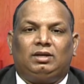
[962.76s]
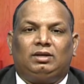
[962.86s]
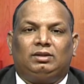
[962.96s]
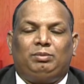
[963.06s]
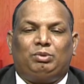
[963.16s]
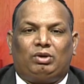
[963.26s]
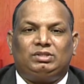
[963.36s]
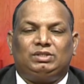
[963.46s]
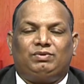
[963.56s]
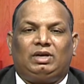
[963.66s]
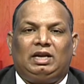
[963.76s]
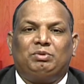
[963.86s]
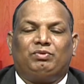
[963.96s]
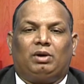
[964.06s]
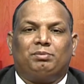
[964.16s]
the process for claim of
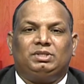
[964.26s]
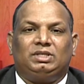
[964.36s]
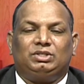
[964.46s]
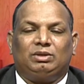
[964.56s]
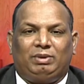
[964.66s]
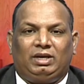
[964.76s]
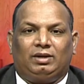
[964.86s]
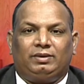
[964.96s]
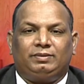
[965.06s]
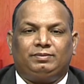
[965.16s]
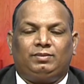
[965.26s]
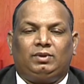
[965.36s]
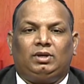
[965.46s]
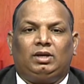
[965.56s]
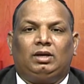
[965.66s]
compensation begin.
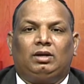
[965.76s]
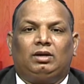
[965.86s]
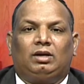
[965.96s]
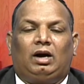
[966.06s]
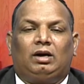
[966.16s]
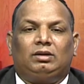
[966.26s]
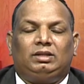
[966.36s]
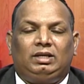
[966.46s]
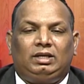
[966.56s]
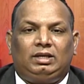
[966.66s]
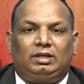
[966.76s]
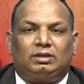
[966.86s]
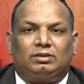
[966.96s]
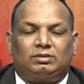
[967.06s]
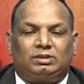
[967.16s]
The
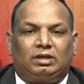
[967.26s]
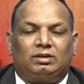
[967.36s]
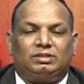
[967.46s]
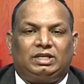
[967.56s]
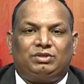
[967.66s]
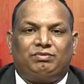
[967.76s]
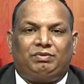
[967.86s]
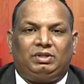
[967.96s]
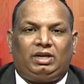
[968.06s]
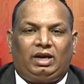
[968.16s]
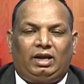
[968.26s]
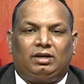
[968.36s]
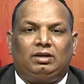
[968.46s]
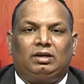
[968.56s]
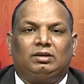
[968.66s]
section
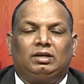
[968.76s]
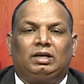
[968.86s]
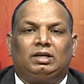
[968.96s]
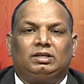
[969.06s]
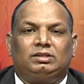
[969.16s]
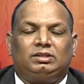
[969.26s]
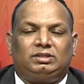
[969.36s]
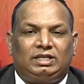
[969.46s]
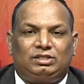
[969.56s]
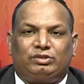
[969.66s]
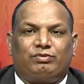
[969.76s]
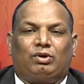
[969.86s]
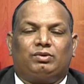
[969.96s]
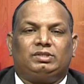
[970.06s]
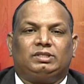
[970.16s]
53N states as
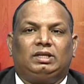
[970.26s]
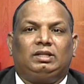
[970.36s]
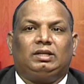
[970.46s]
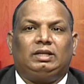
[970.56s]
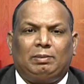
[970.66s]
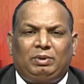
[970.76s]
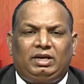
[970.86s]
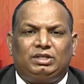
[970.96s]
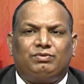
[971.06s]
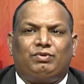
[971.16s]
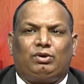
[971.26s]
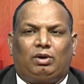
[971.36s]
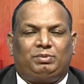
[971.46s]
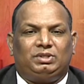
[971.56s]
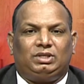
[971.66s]
follows, that the application for
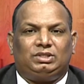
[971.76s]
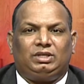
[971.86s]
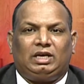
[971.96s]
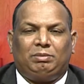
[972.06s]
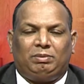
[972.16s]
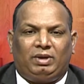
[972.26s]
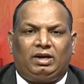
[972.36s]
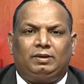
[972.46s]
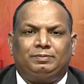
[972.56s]
compensation can be made